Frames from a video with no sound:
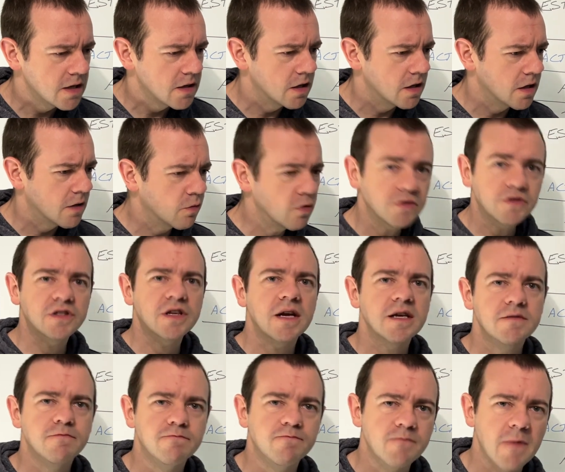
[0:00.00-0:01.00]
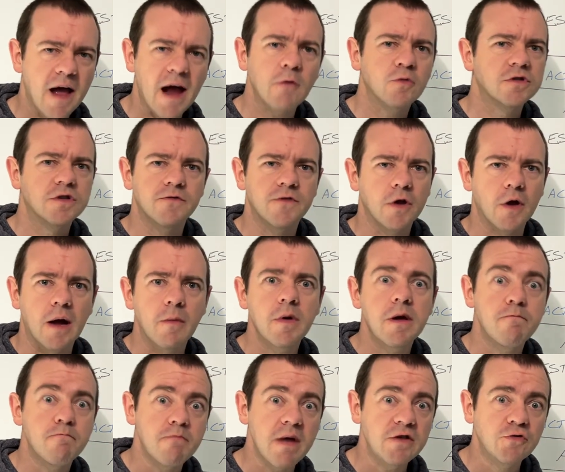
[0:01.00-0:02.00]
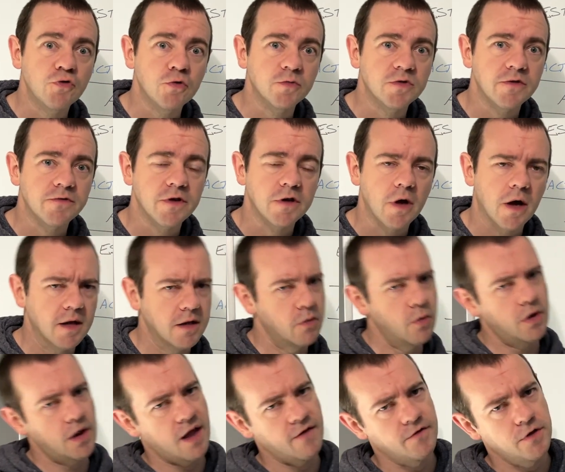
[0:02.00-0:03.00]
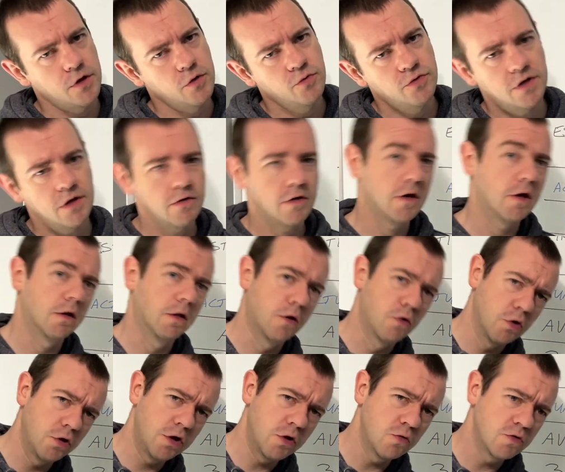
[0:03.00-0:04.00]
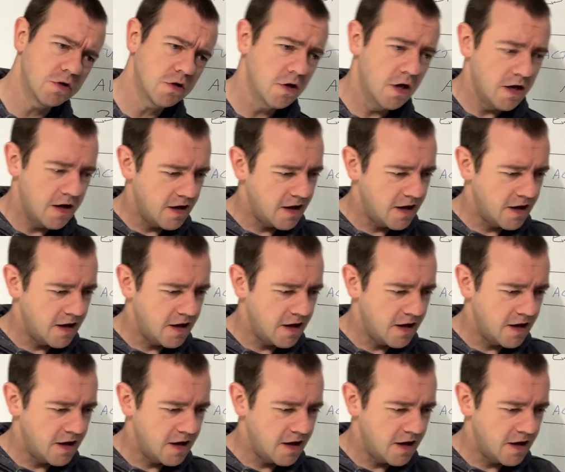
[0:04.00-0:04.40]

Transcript: What size house have you? How many bedrooms have you got? Are you a heavy user? Are you a low user?